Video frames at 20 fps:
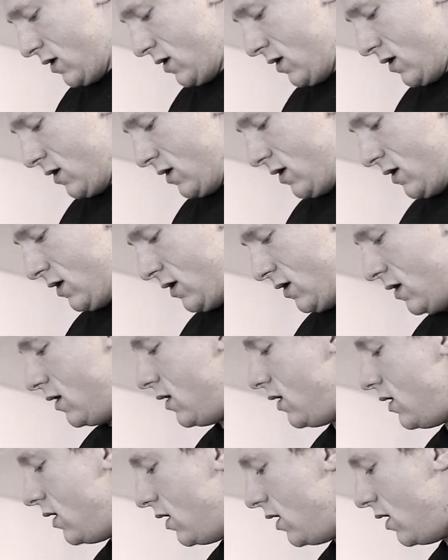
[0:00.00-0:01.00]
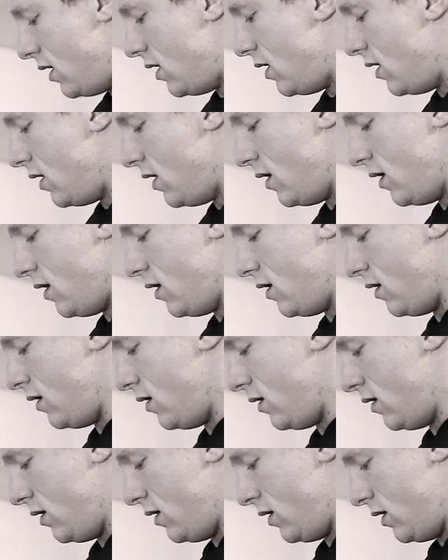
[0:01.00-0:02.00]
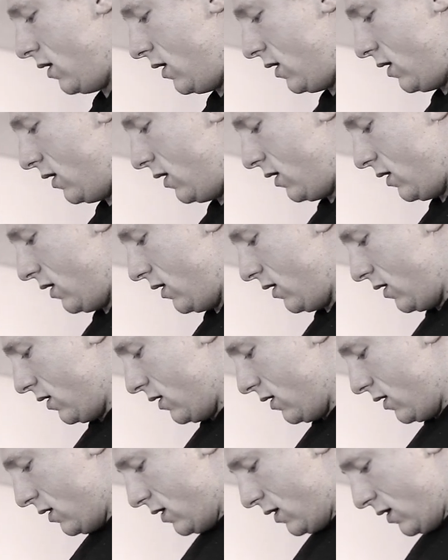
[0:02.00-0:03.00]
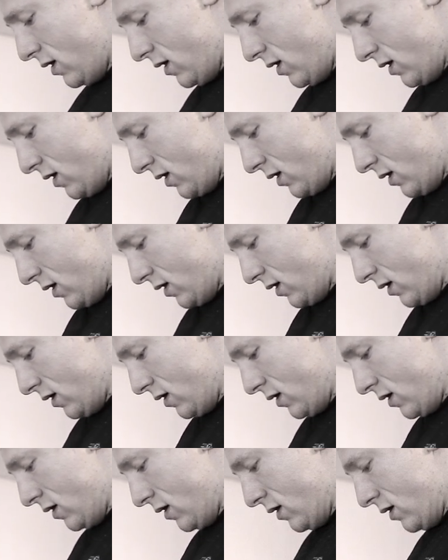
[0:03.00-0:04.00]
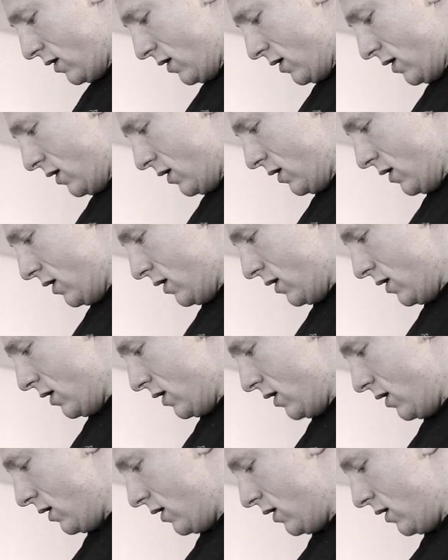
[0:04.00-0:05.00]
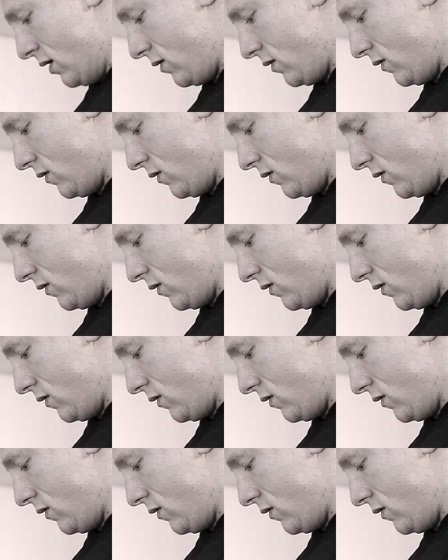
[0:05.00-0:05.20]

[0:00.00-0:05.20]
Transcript: (no one is talking)